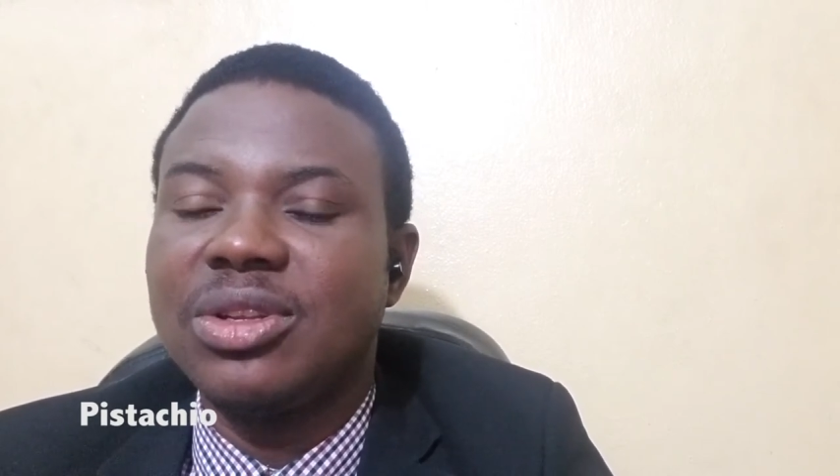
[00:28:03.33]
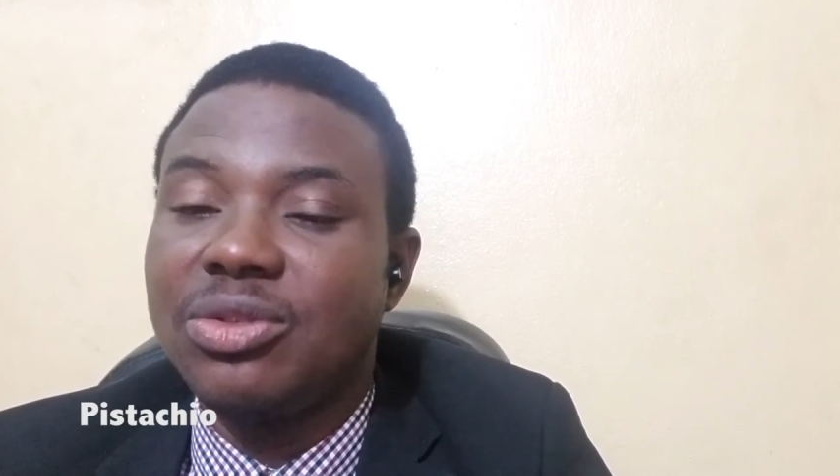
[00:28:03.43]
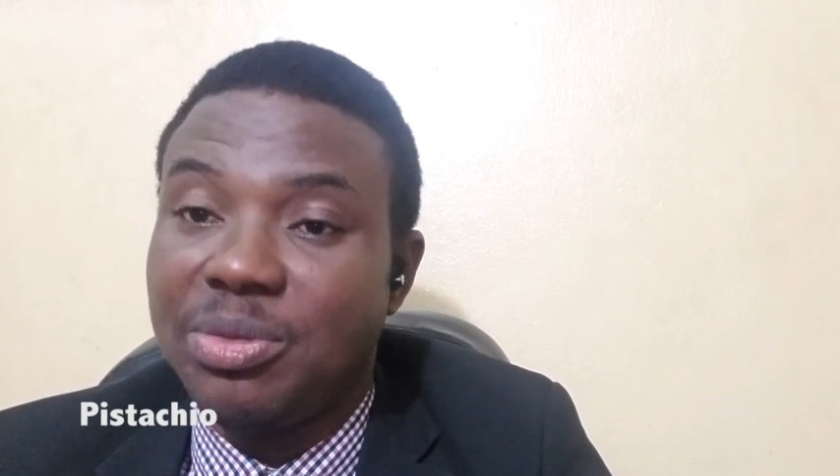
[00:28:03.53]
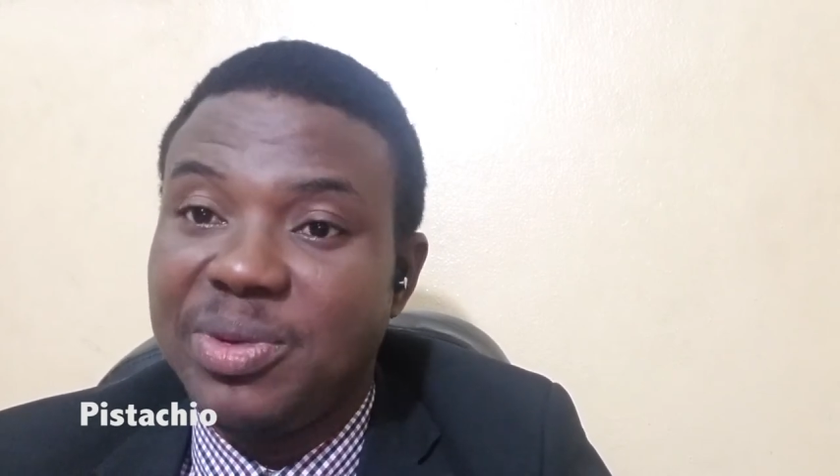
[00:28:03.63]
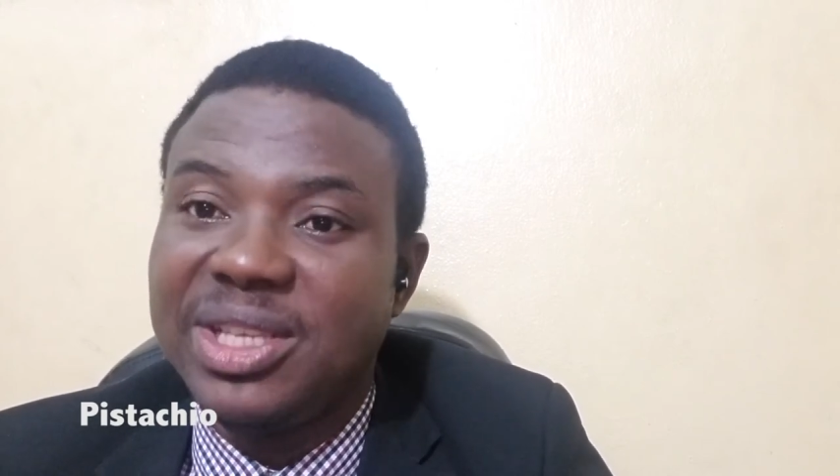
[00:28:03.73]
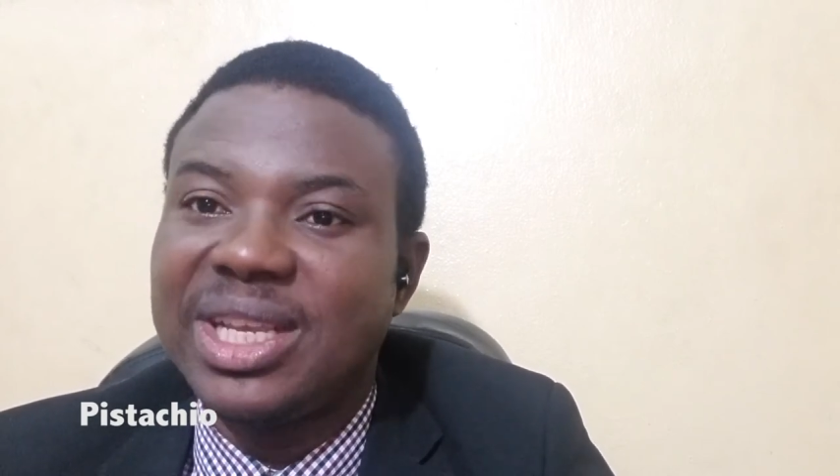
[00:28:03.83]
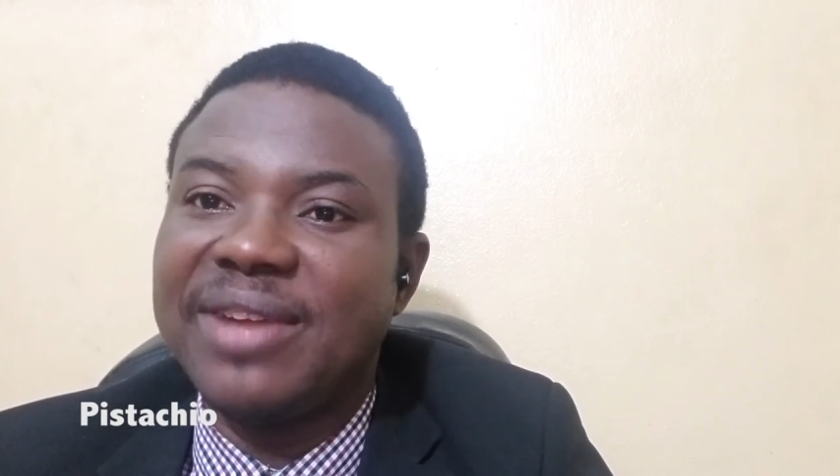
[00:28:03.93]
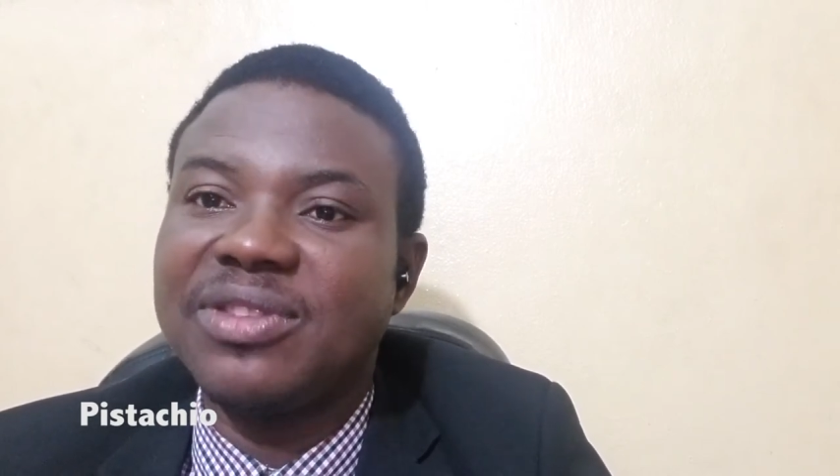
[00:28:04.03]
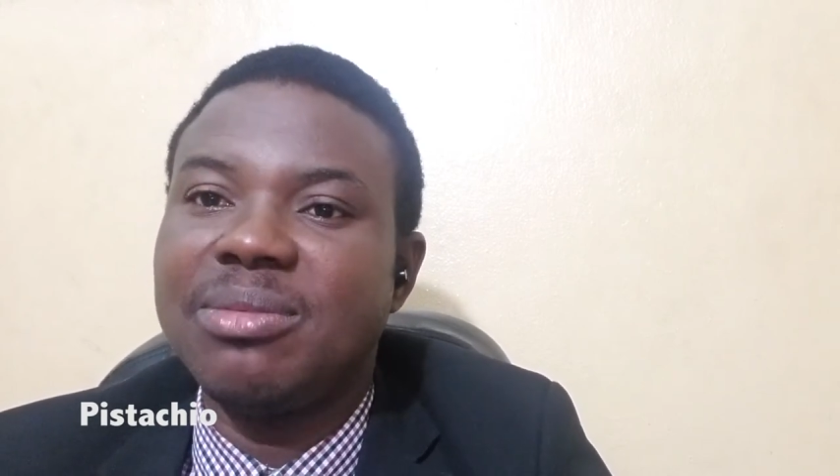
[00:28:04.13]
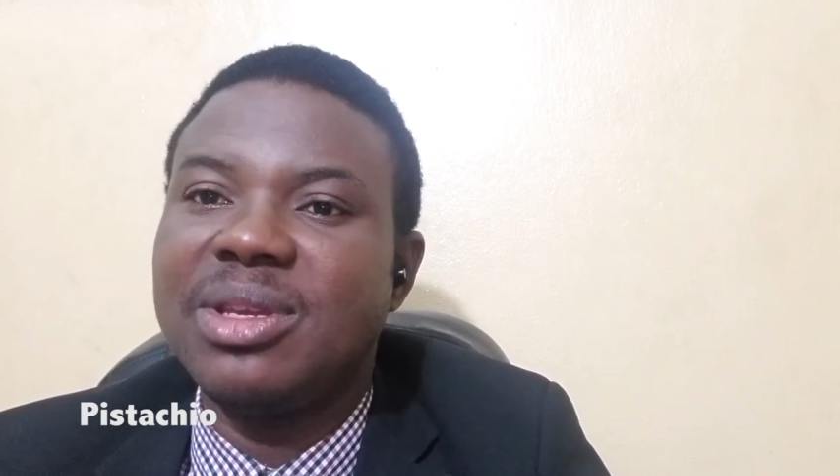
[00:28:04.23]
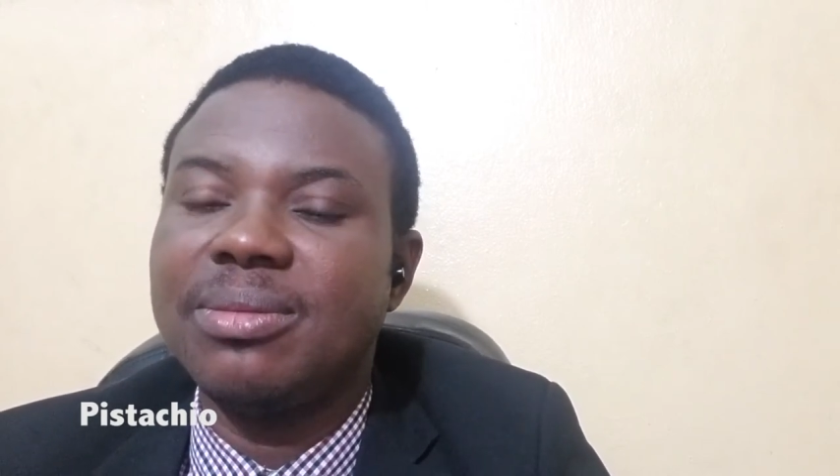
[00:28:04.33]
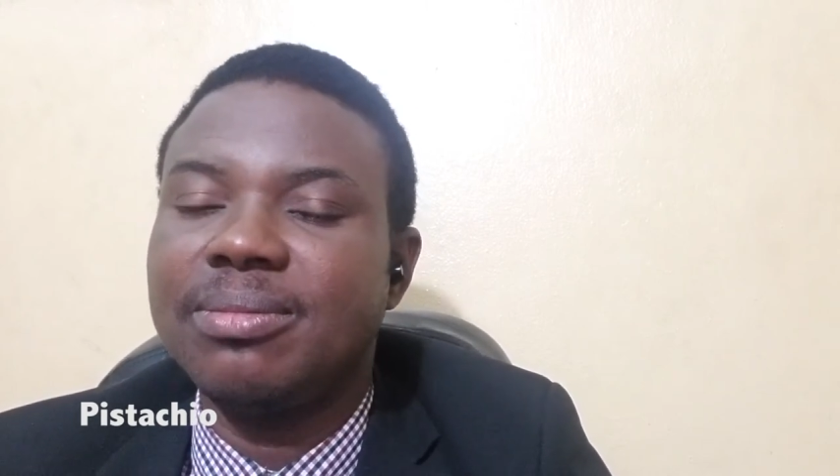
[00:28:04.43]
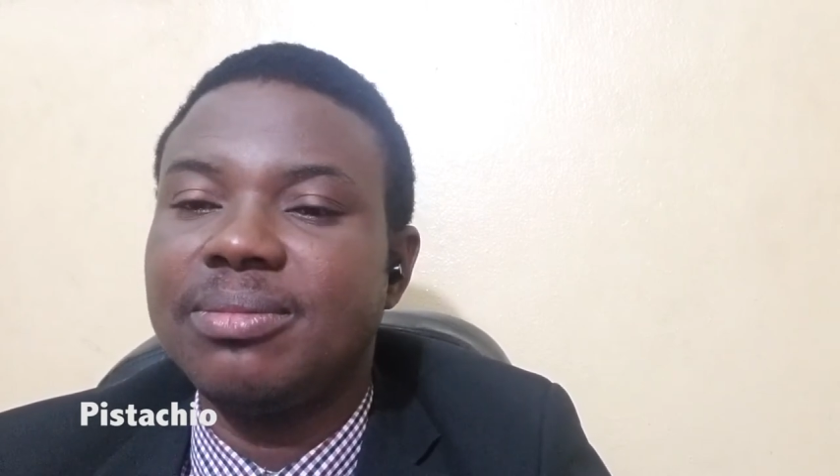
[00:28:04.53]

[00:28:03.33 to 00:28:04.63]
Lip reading: Repeat after me.